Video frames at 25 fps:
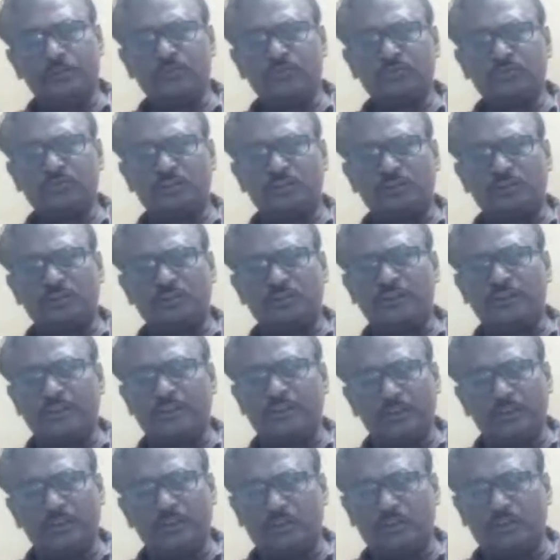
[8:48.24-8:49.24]
under any
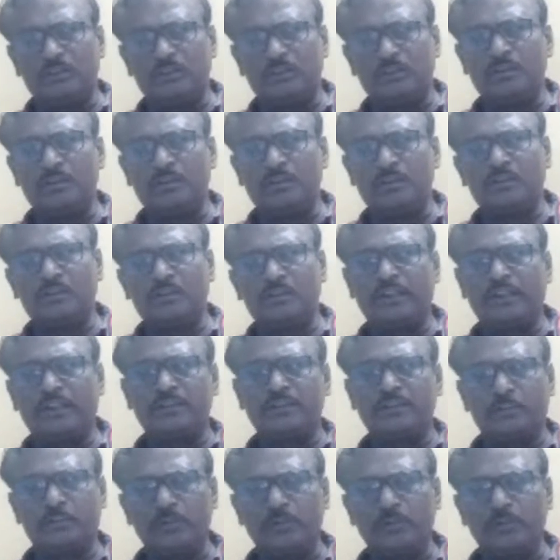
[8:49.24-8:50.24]
law there is a
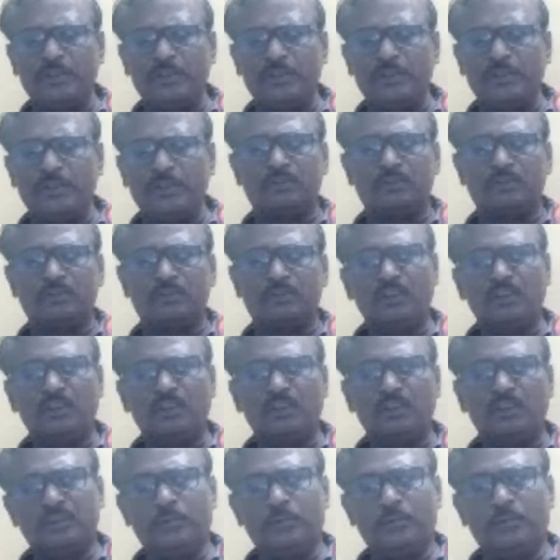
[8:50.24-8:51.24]
provision, the
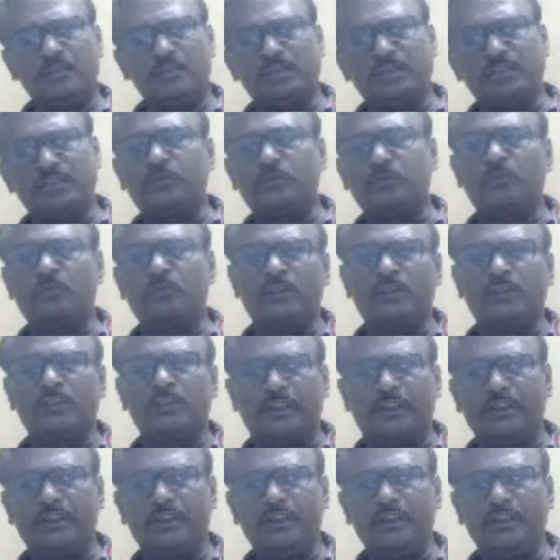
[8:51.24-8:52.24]
magistrate will
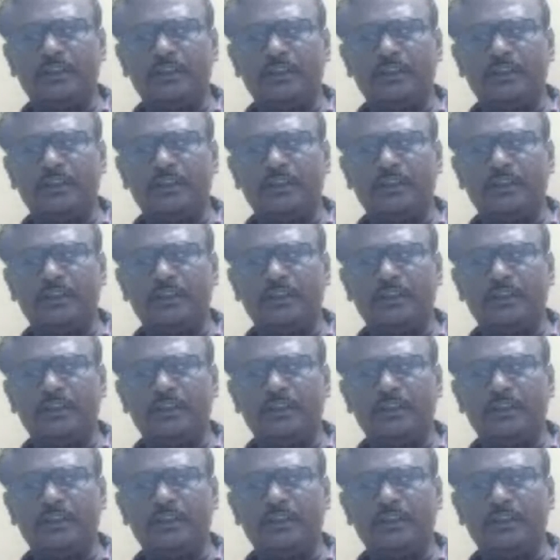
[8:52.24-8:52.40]
take